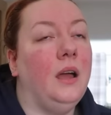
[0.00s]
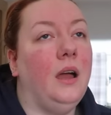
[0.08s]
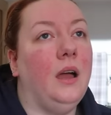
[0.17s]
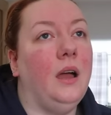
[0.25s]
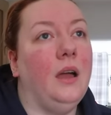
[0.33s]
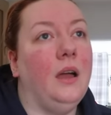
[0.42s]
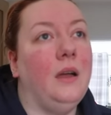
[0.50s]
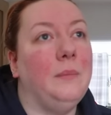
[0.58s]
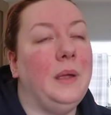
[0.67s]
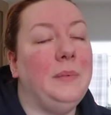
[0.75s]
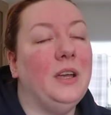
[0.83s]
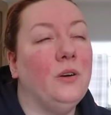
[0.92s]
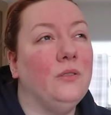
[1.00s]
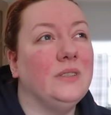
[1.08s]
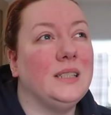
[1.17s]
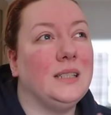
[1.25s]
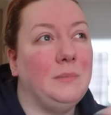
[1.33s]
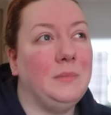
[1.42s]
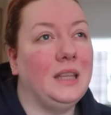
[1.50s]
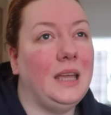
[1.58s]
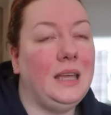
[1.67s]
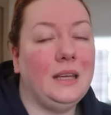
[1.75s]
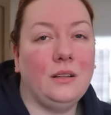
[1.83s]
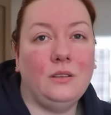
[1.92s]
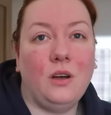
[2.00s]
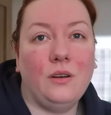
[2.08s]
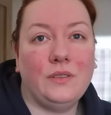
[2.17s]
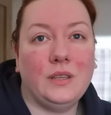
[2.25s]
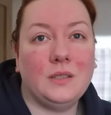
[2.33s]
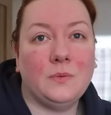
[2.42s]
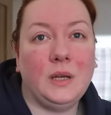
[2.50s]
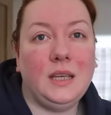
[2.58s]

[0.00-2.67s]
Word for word: uh, maybe overstimulated a lot of this